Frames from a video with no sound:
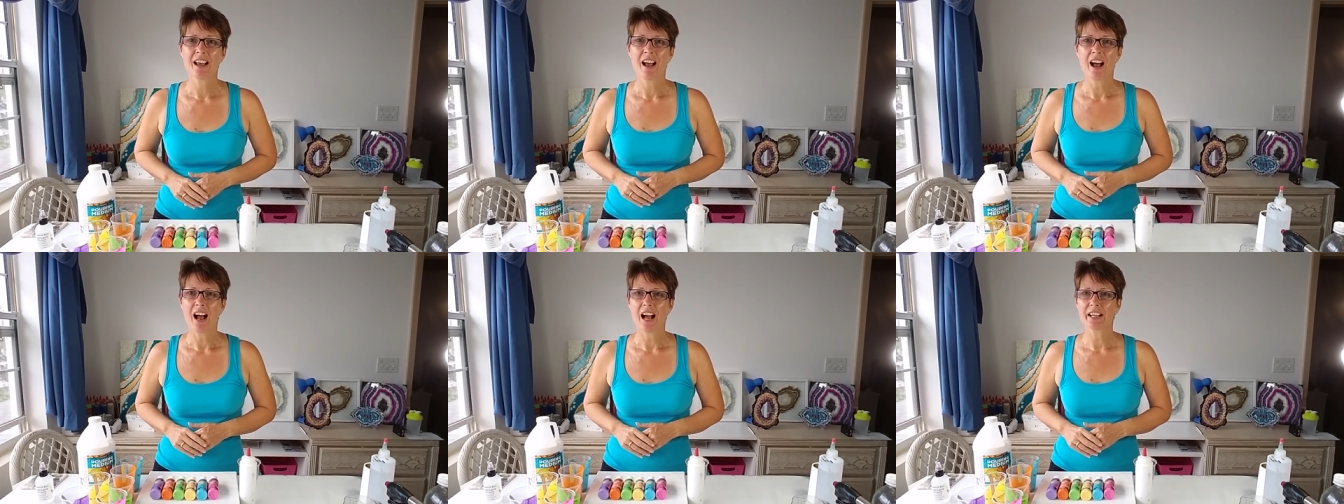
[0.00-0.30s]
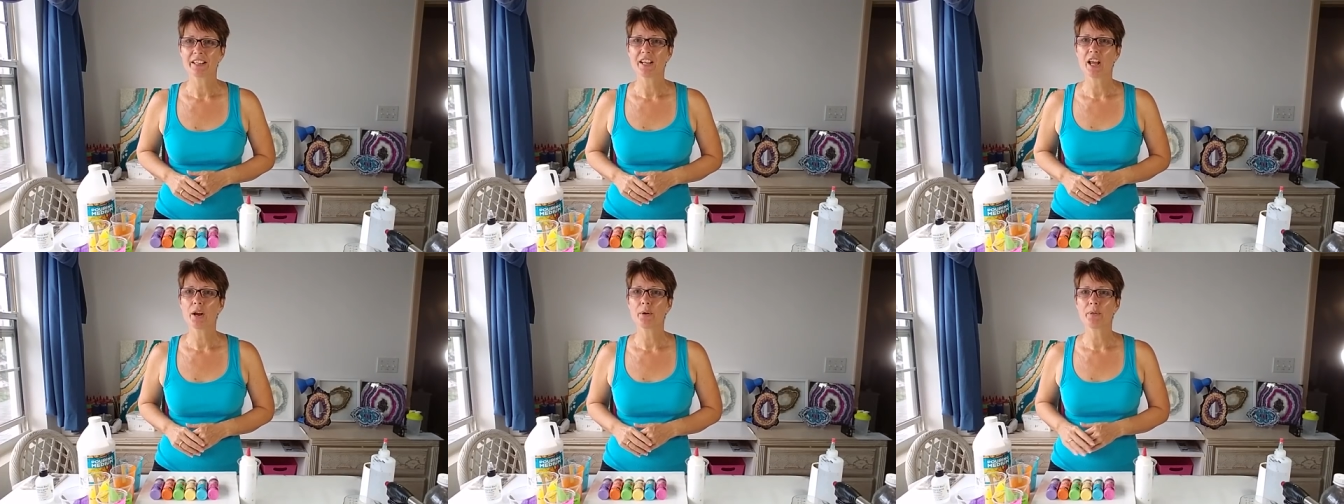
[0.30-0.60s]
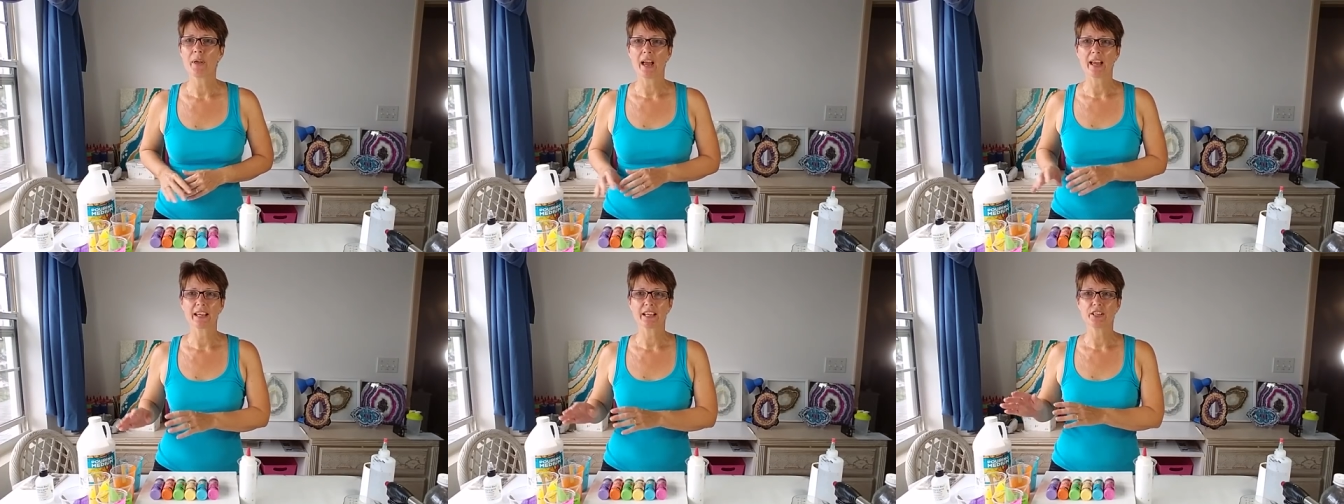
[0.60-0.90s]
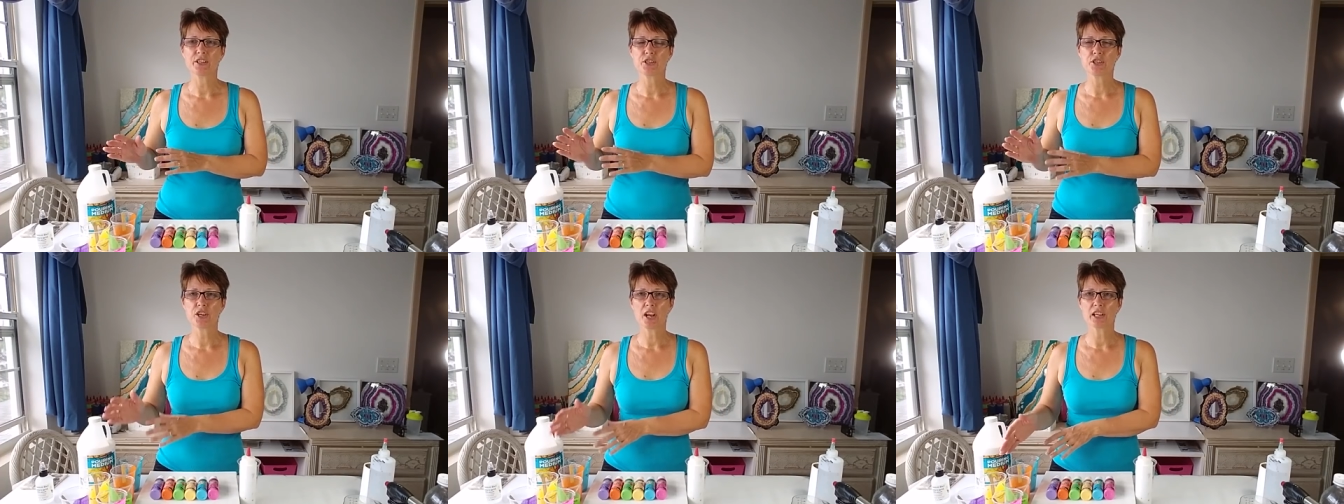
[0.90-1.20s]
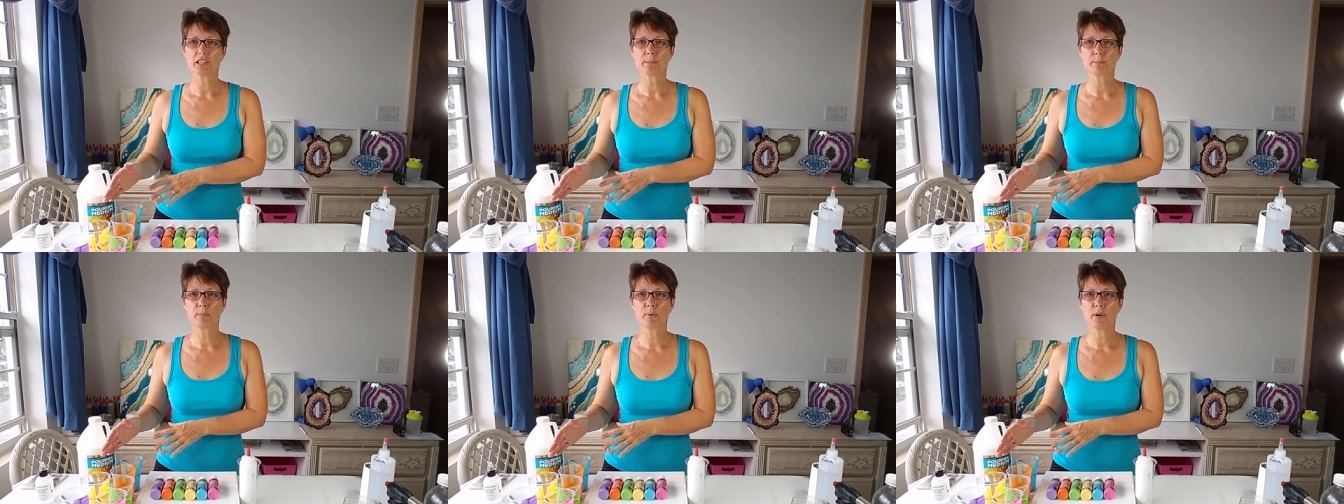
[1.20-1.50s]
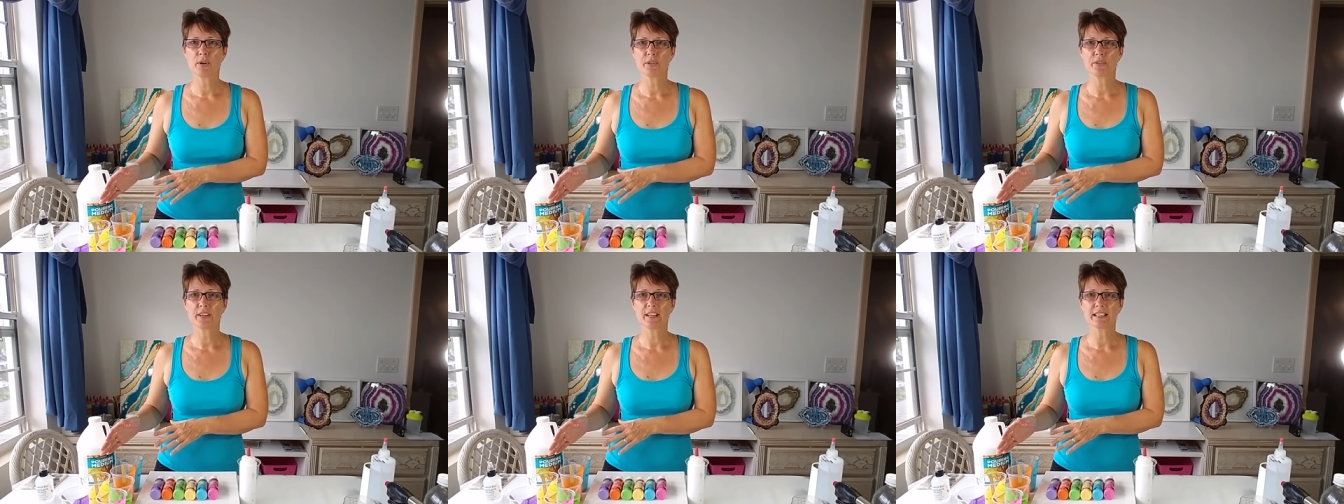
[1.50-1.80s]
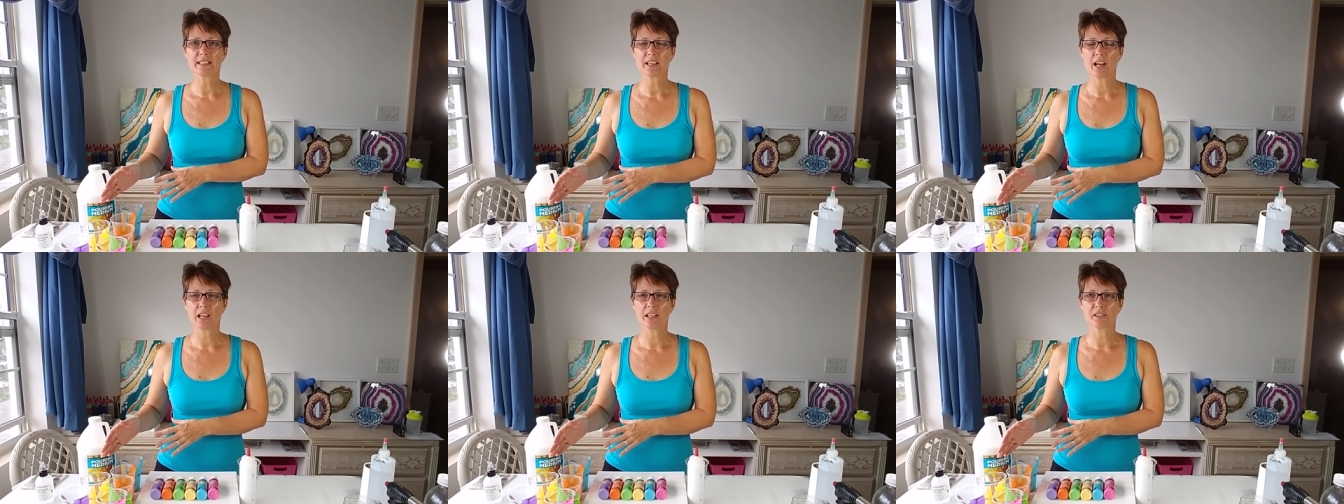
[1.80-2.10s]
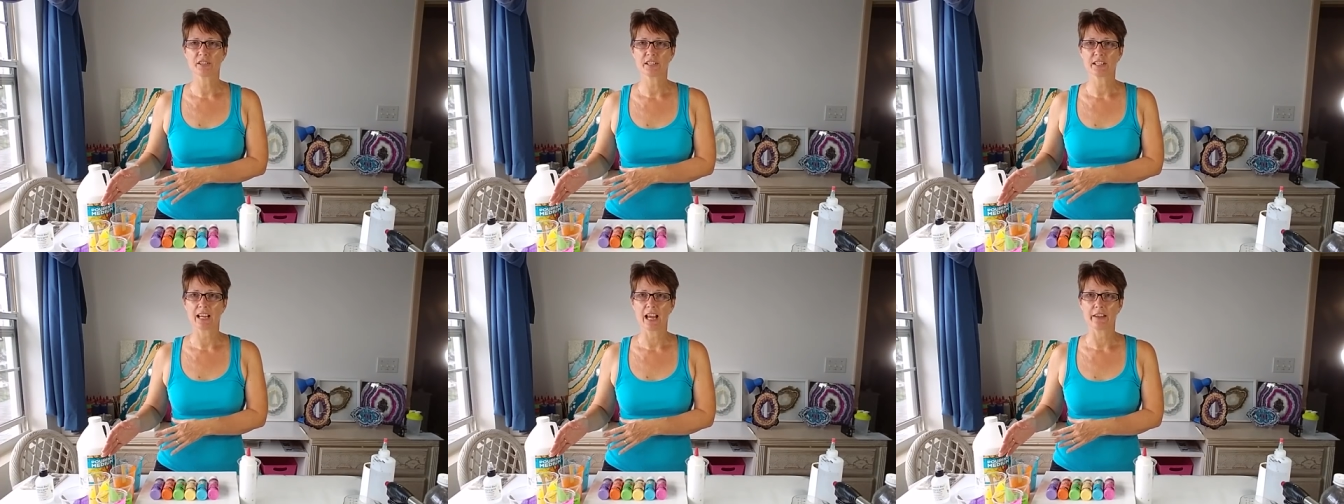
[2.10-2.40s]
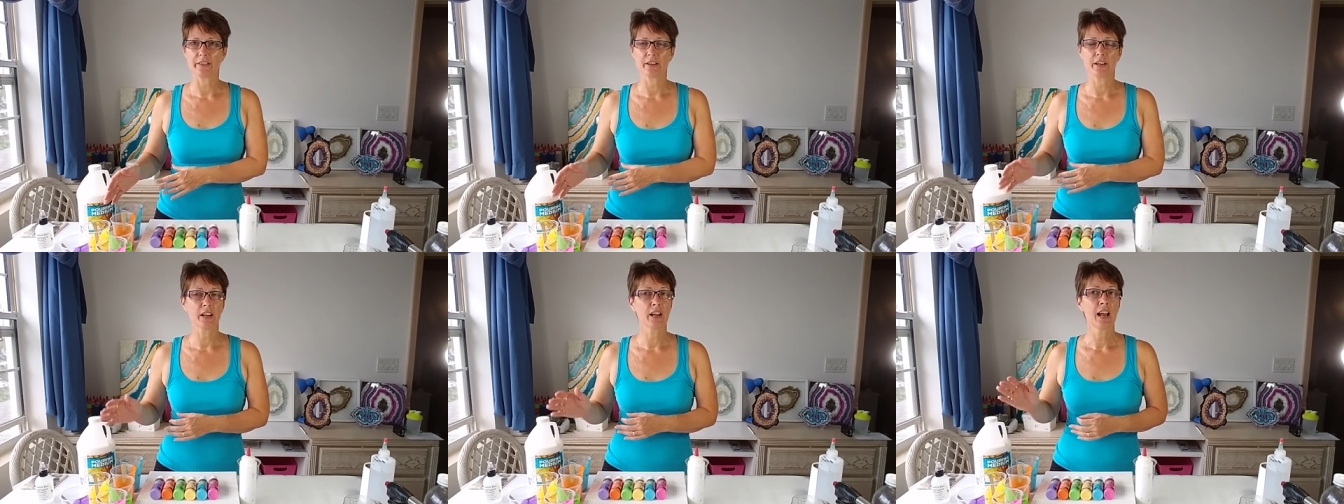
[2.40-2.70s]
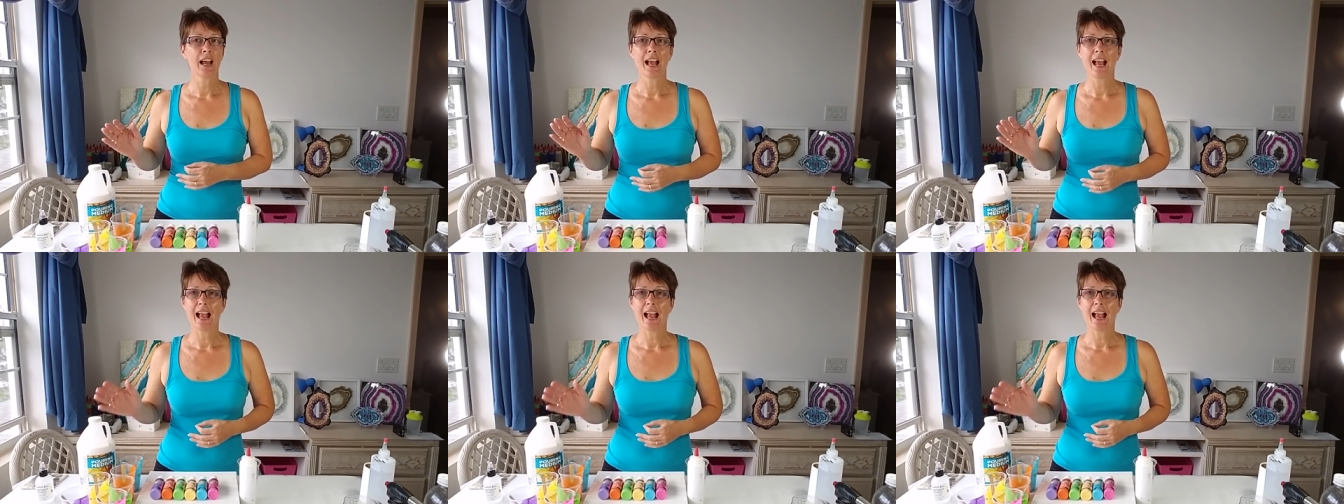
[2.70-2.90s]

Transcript: I know that I can just put these colours together,